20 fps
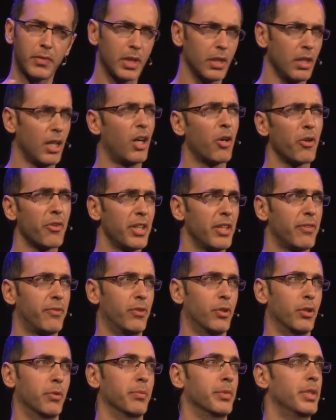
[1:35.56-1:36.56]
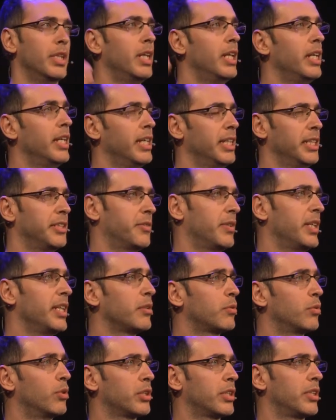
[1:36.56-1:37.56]
How are they formed? As
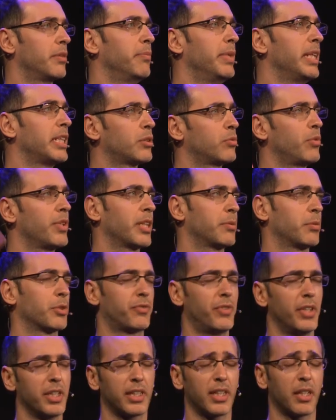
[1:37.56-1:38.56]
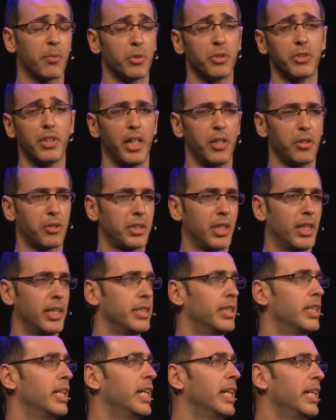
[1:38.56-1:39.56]
rainwater mixed with atmospheric carbon dioxide
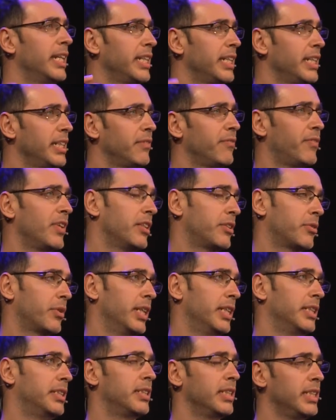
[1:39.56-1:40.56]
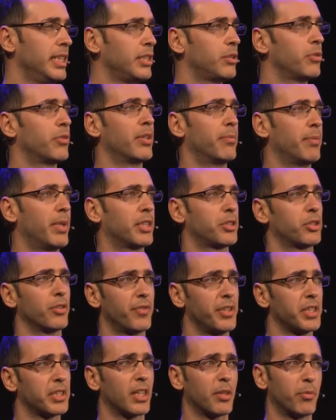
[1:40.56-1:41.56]
infiltrates into the mass of
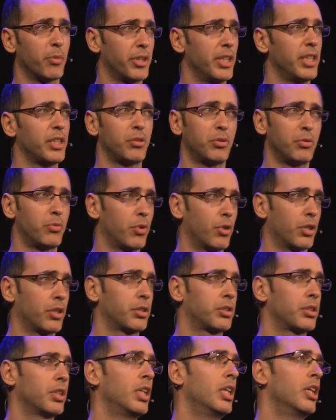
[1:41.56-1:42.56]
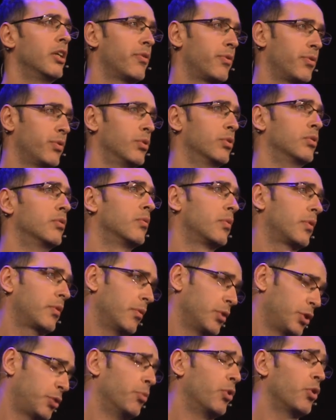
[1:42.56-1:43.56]
these carbonaceous rocks through
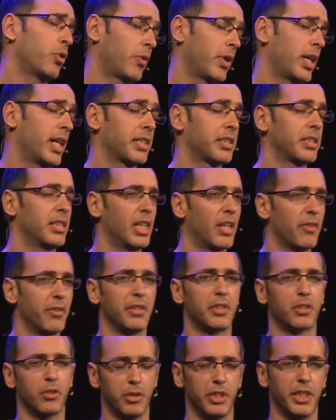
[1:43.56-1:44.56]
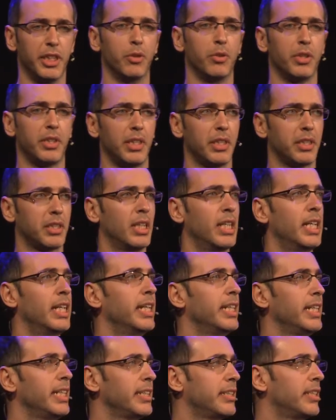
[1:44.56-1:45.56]
small cracks and other discontinuities,
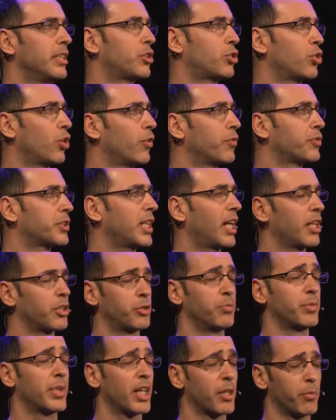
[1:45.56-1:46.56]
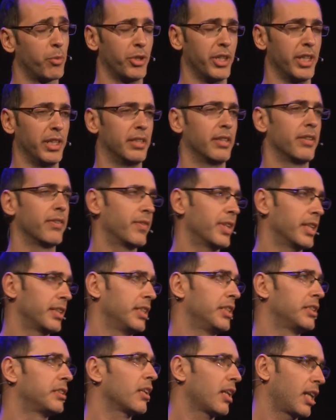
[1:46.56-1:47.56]
it dissolves calcium carbonate, that
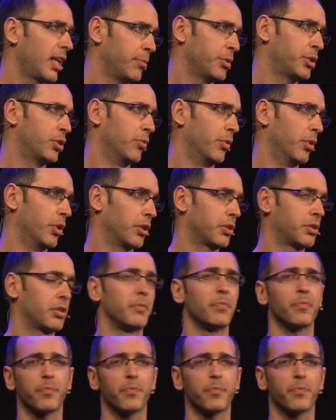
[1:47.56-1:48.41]
is, limestone rocks.